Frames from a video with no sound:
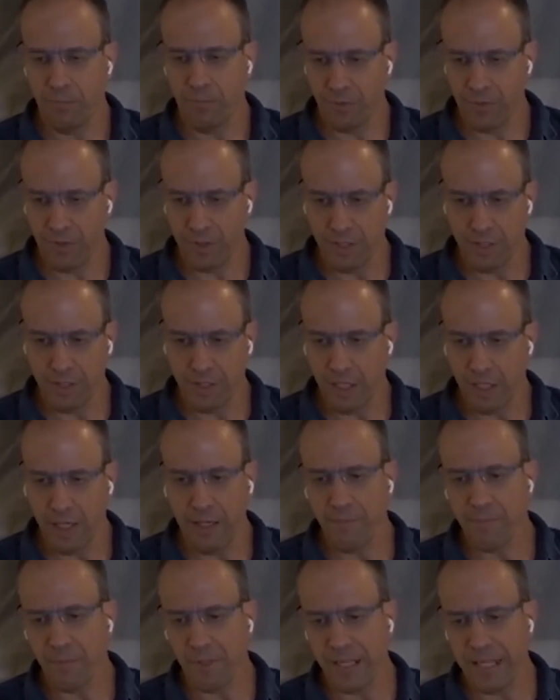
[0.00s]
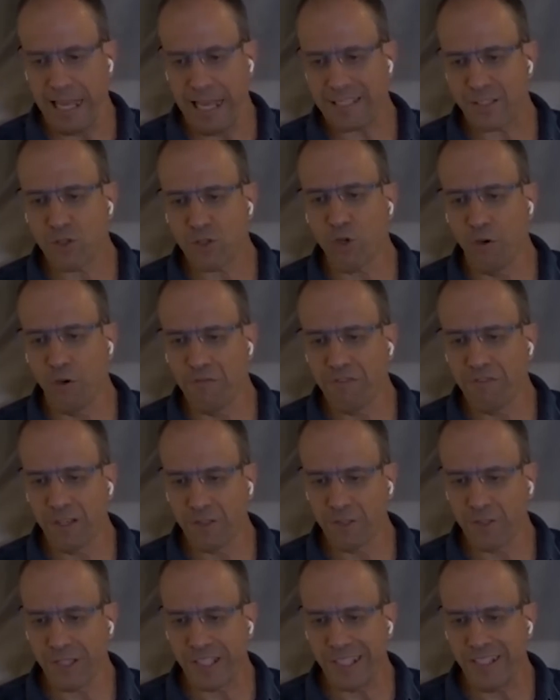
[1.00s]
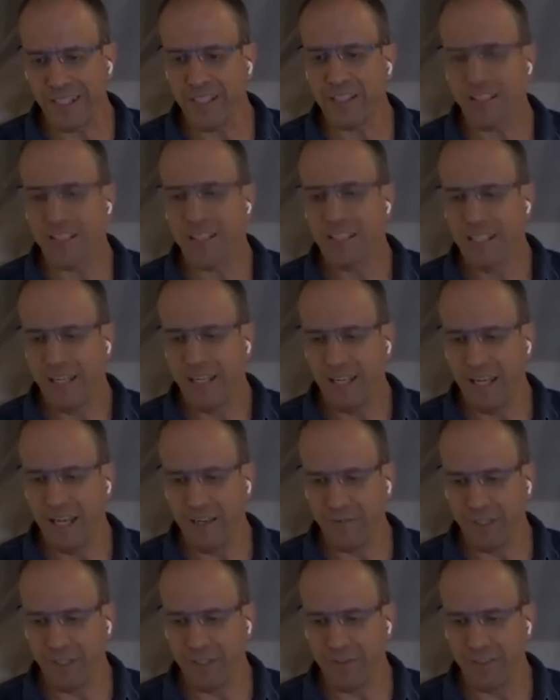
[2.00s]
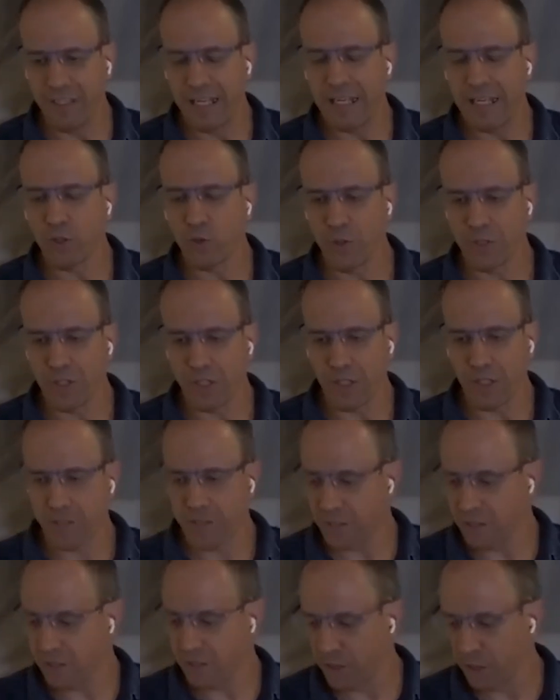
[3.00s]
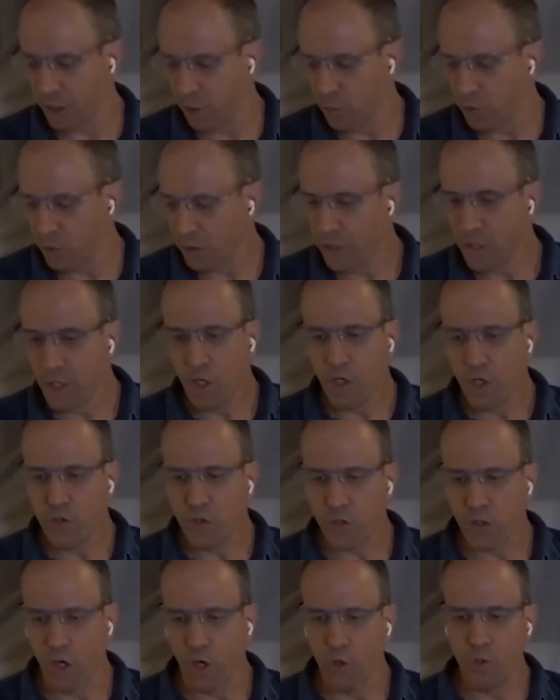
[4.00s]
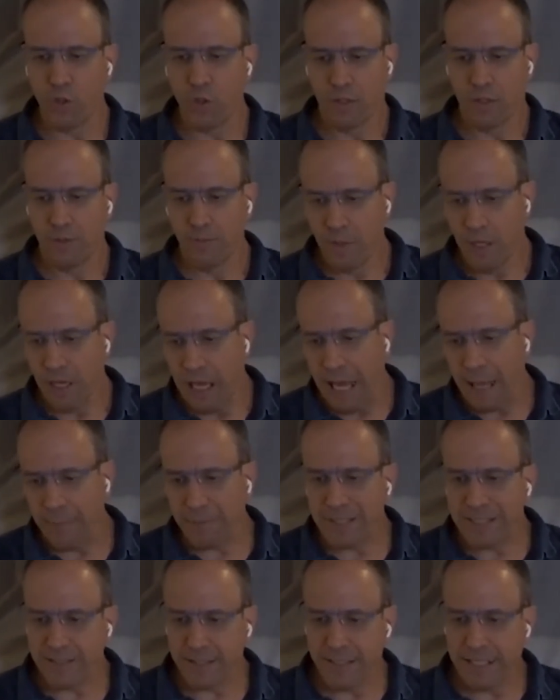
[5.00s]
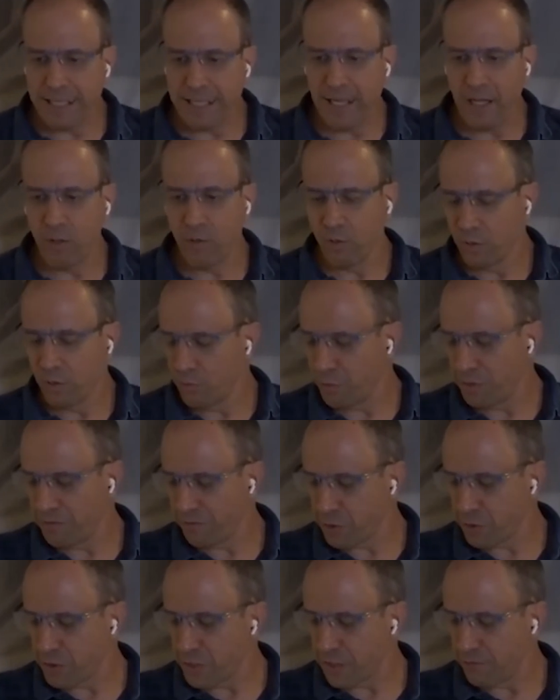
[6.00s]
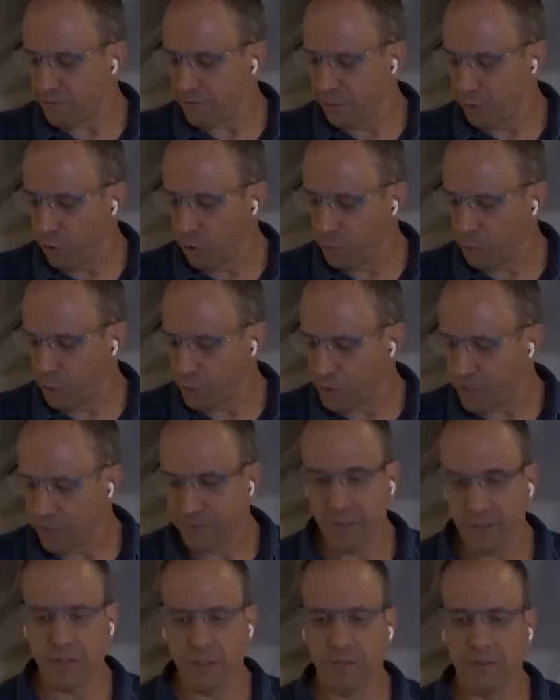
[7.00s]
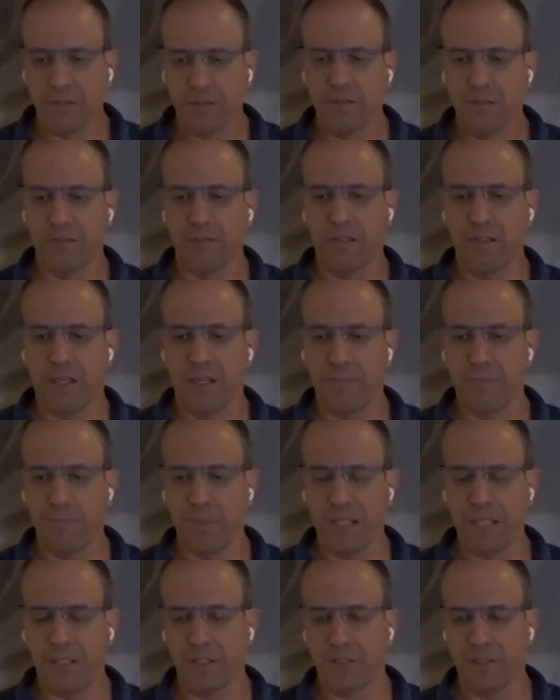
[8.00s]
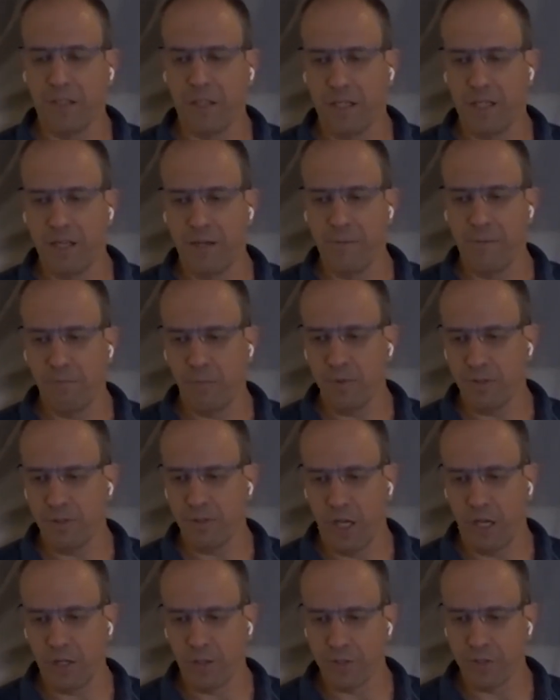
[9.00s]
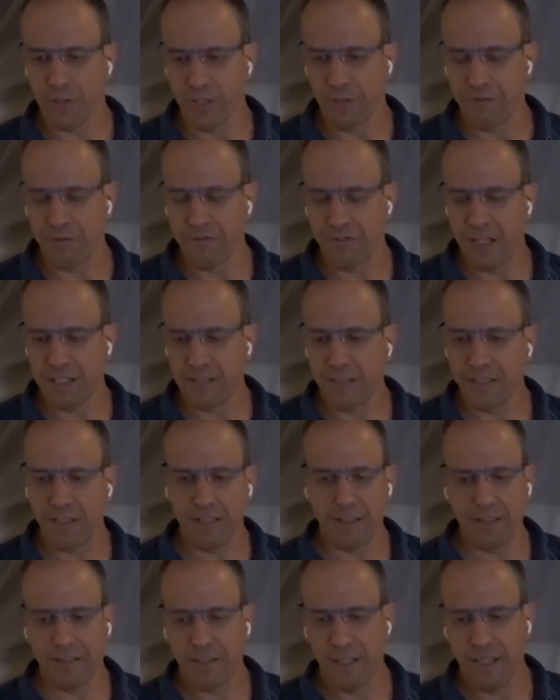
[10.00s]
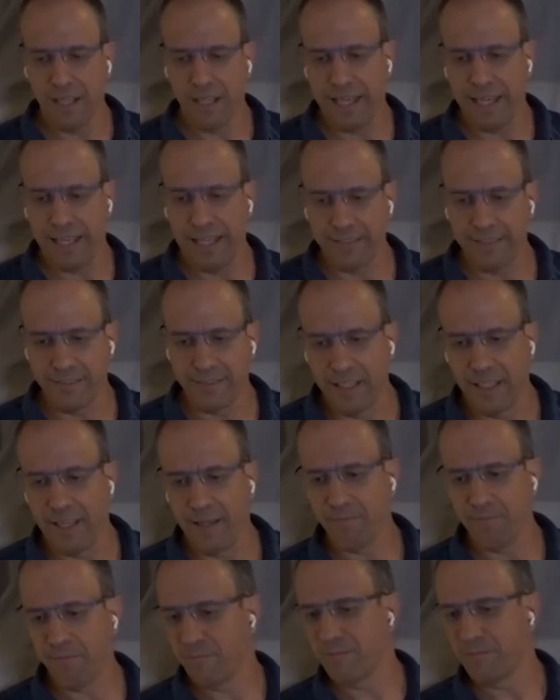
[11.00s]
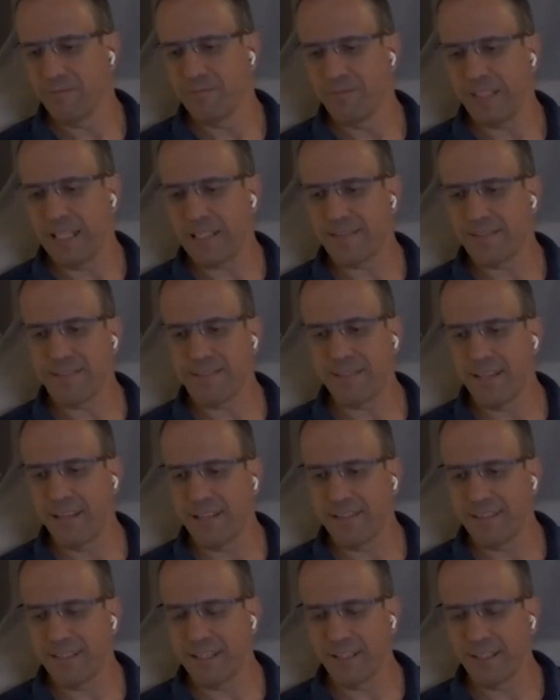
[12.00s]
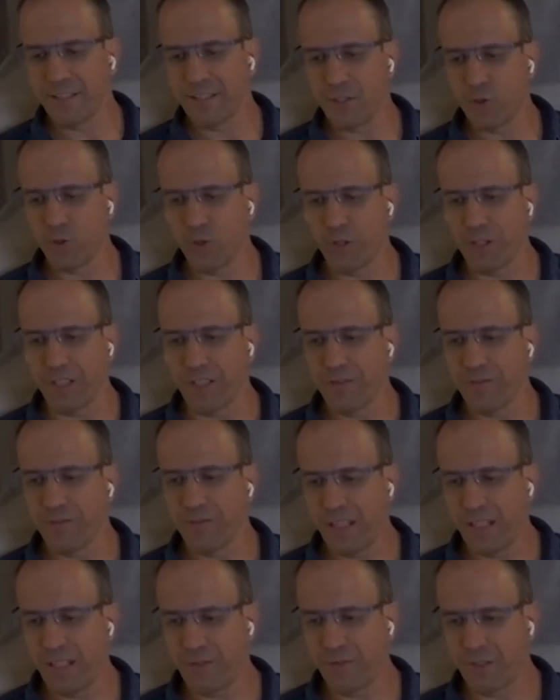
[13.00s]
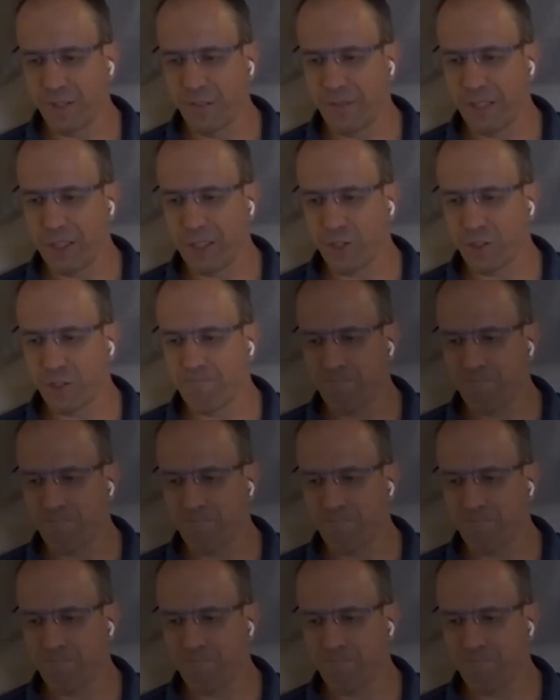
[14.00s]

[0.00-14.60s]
the last co-founder here, Avner Velan, who is our CTO. So up until now, we've received $4.7 million in funding, and that's the Arti story. Thank you very much.